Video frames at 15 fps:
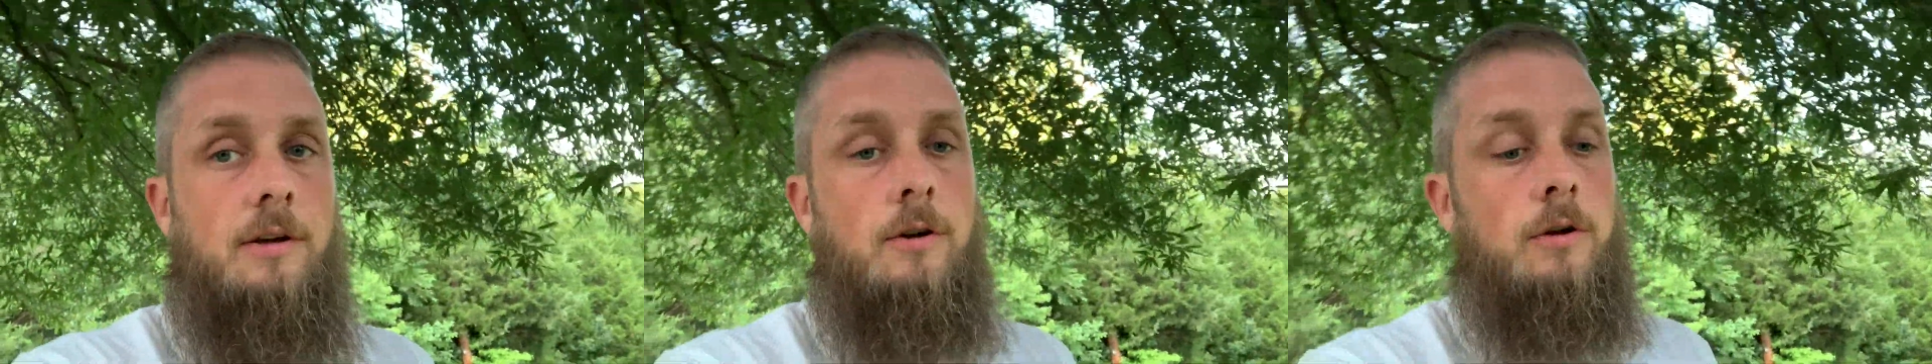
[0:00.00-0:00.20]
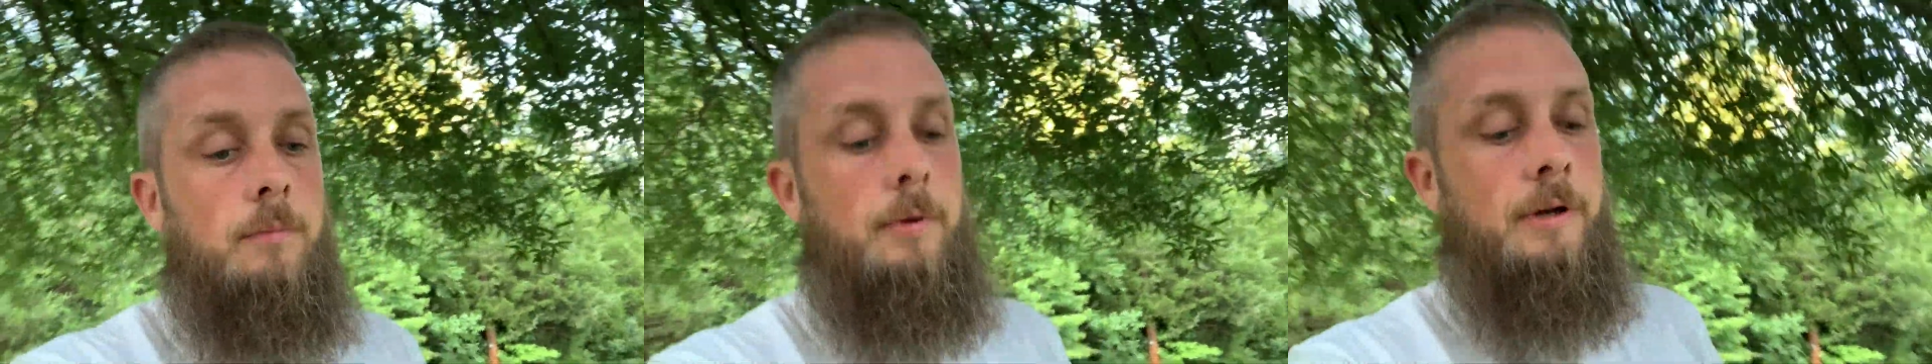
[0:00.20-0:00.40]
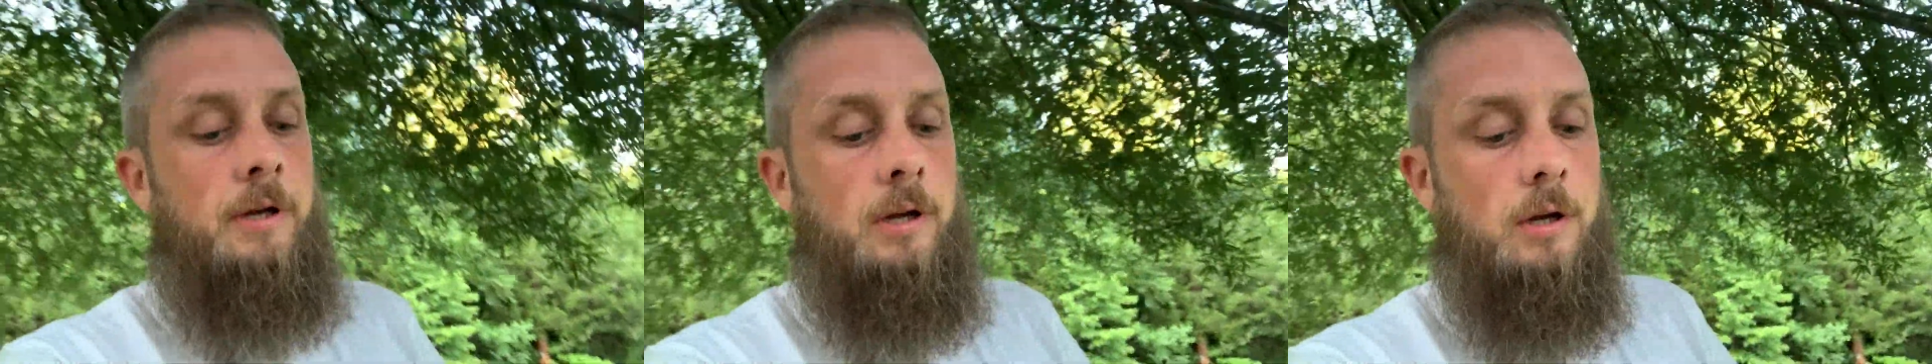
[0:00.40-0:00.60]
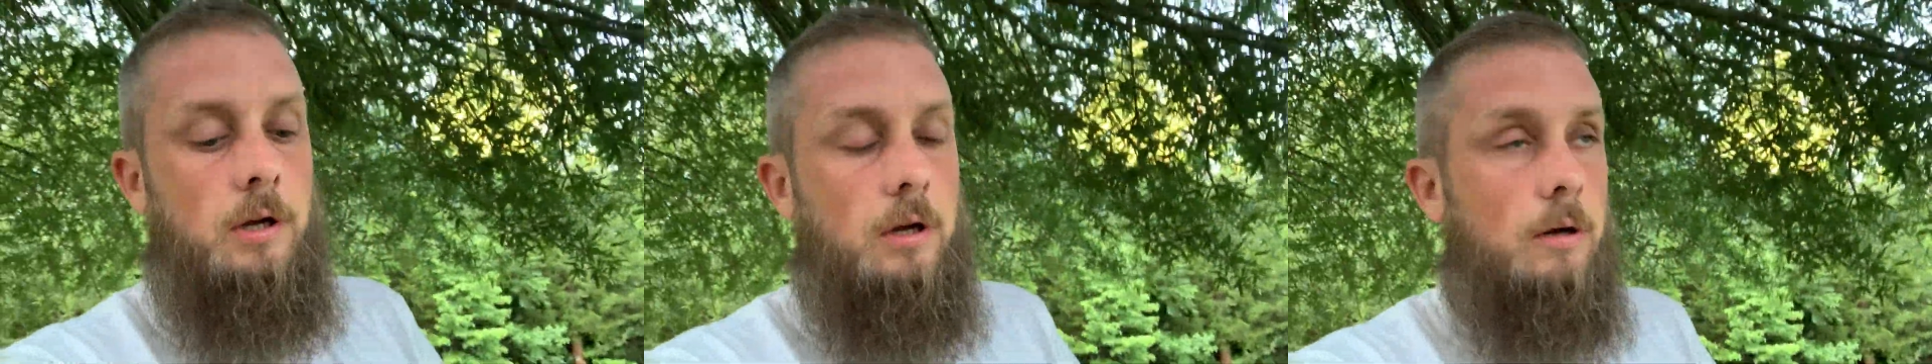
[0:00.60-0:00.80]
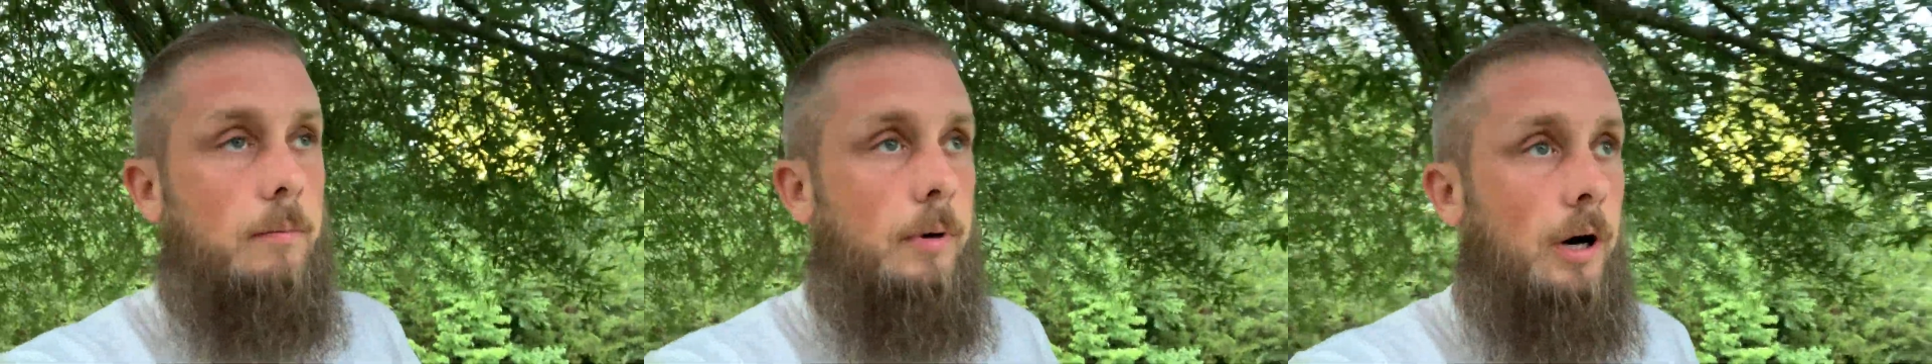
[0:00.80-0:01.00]
couldn't be,
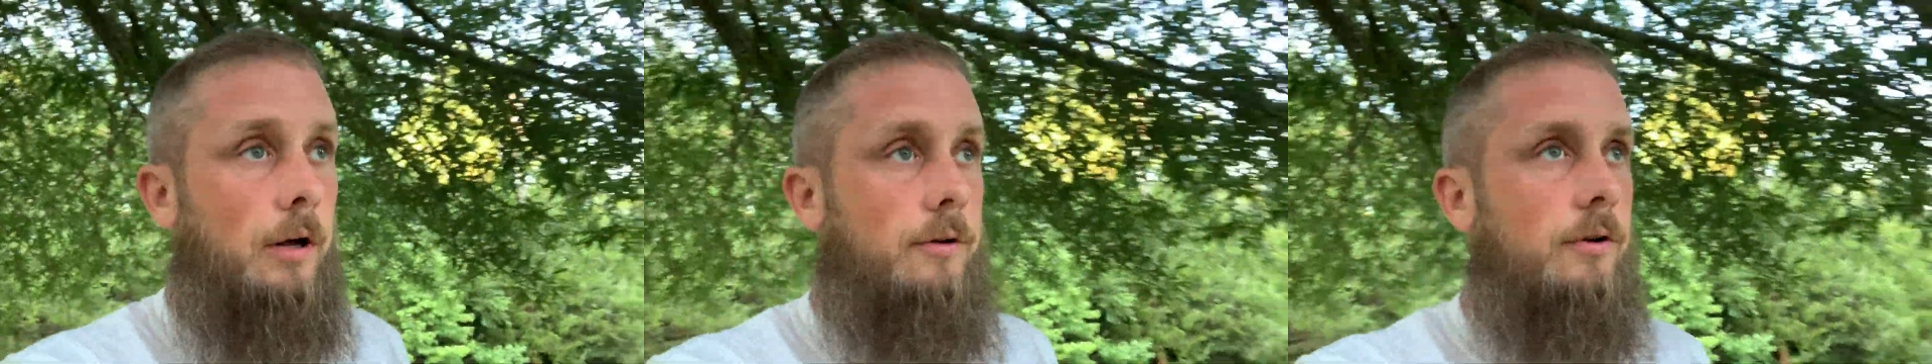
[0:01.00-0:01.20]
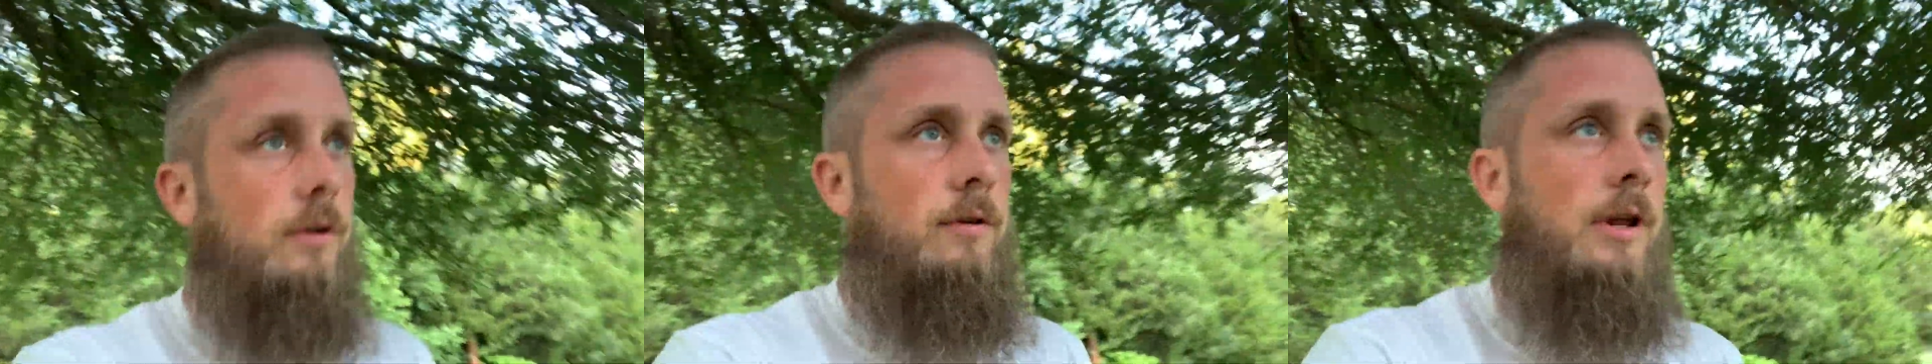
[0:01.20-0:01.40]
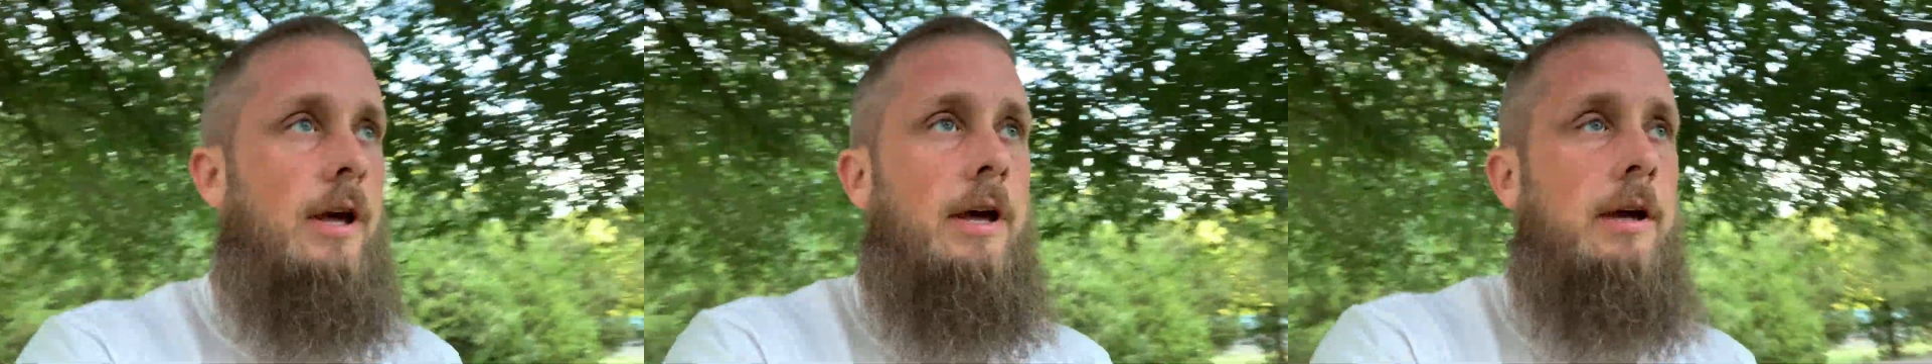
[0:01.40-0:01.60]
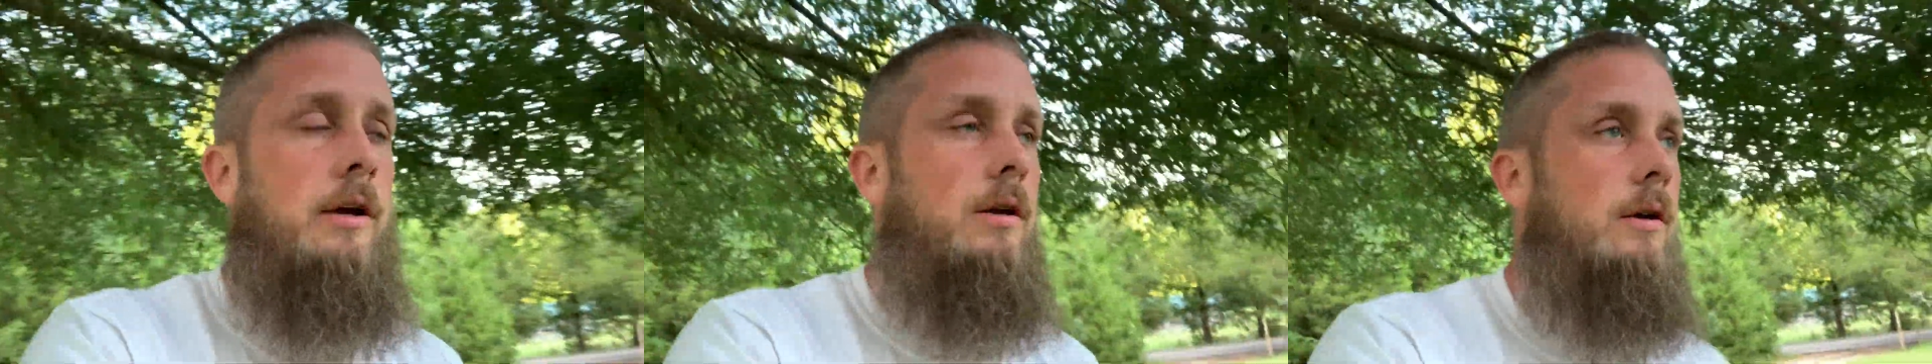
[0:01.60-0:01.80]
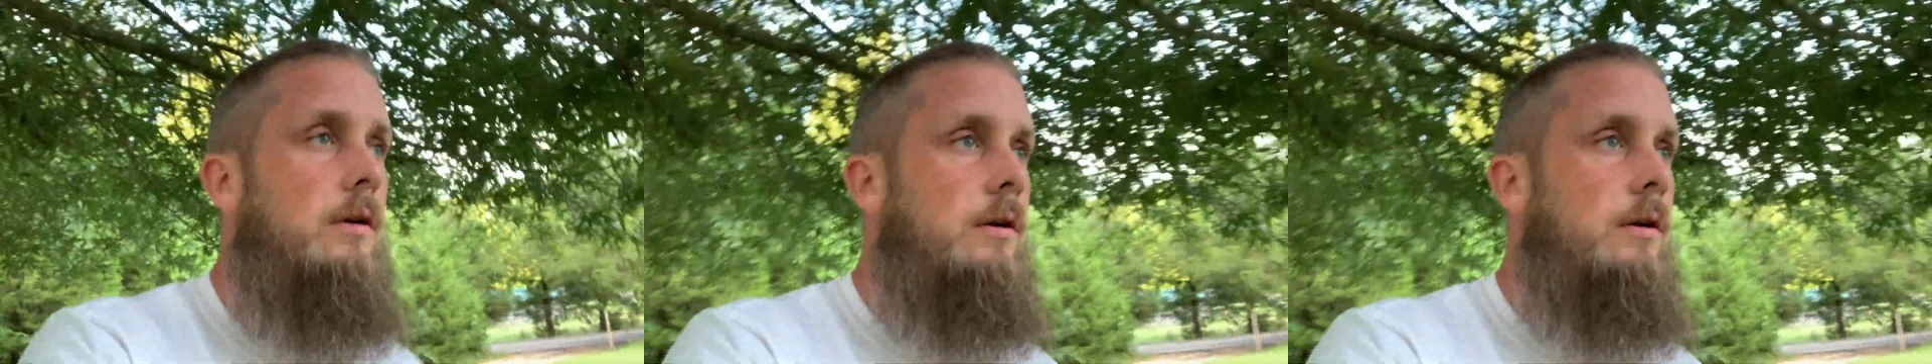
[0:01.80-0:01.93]
but they